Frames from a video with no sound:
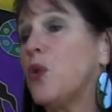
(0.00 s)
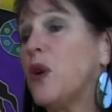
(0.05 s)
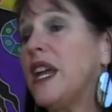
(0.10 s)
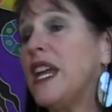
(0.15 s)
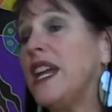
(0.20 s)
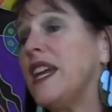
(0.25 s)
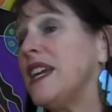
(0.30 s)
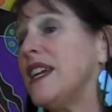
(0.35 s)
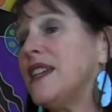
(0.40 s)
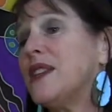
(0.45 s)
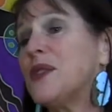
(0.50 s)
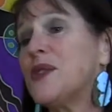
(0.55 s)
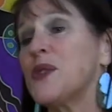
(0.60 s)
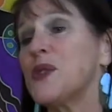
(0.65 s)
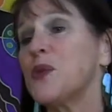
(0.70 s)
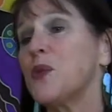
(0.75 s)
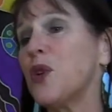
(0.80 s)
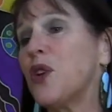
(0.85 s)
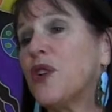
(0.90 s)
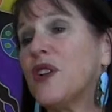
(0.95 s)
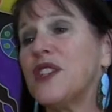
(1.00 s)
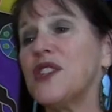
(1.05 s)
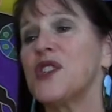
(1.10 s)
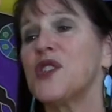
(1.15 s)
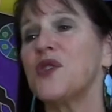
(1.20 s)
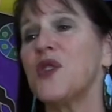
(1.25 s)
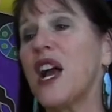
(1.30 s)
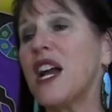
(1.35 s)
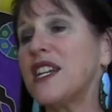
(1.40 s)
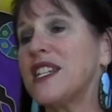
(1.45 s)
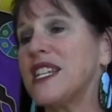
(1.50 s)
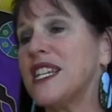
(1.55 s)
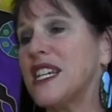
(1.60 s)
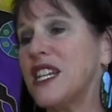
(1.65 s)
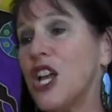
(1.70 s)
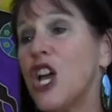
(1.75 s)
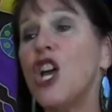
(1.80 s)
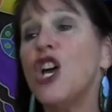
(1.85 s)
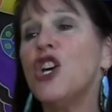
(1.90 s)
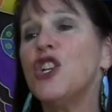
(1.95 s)
queens were
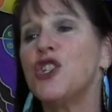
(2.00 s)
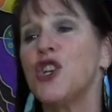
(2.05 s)
instructed